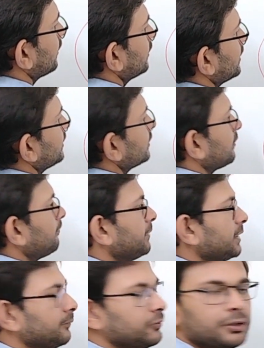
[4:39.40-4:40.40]
Length of
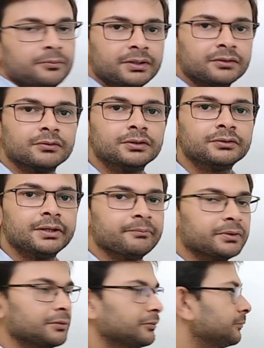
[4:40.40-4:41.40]
PM will be equal to MQ.
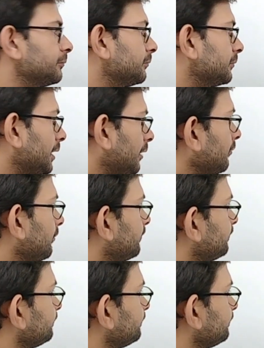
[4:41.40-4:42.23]
Now,